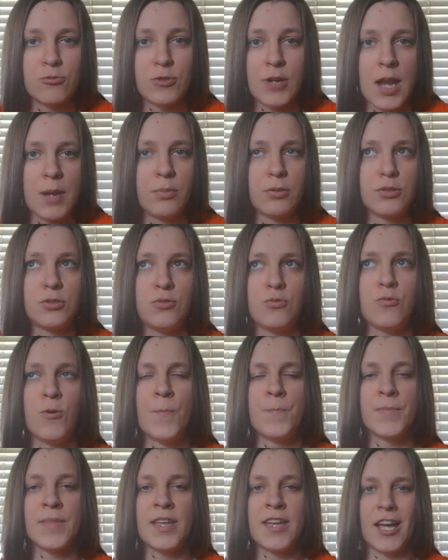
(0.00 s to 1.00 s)
able to
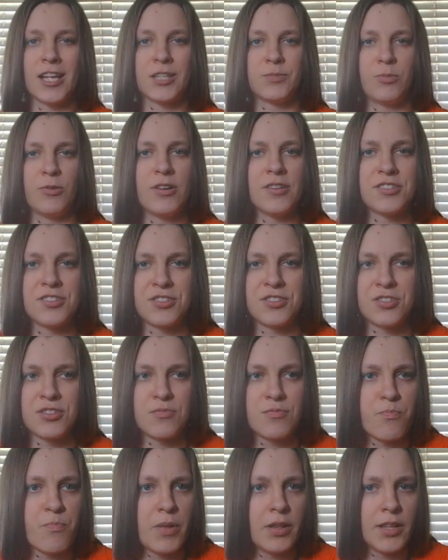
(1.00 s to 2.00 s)
experience
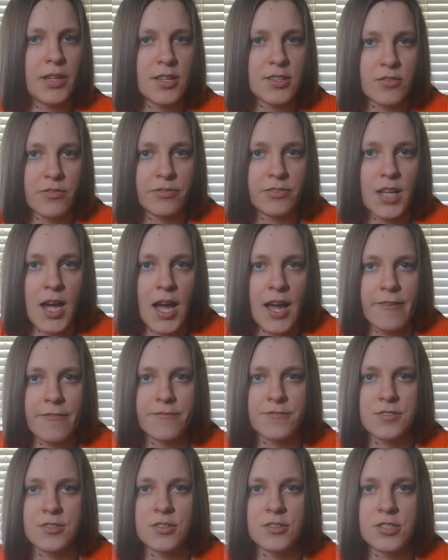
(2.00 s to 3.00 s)
billions of
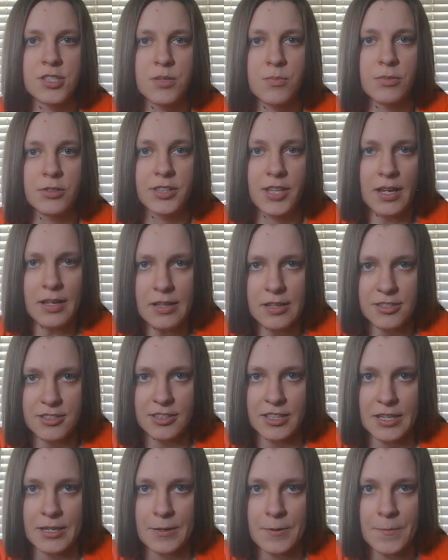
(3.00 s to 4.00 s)
lives
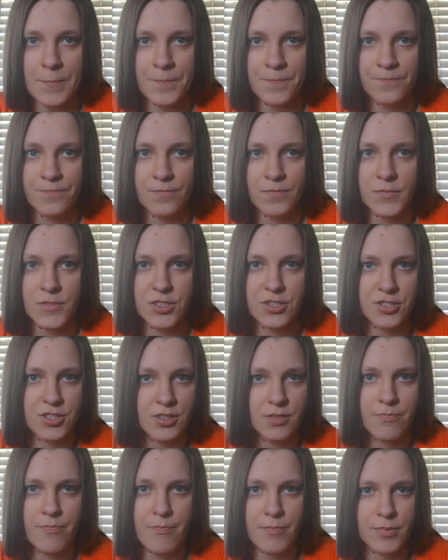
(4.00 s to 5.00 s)
simultaneously. just
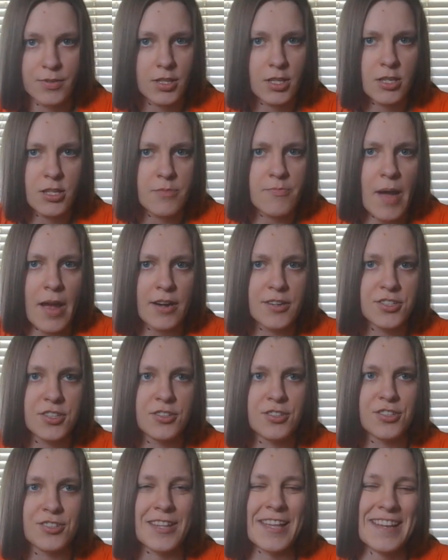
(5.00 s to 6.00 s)
it matters.
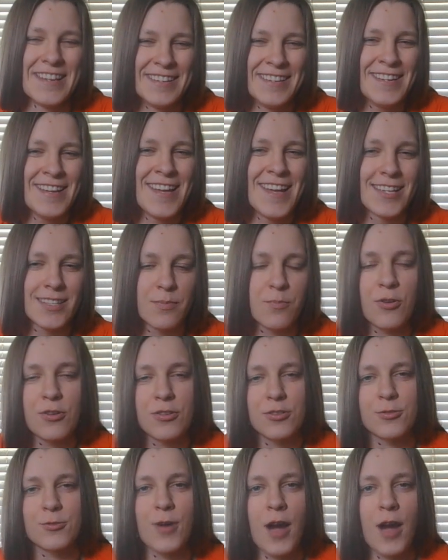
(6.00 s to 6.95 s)
It's just like it's important to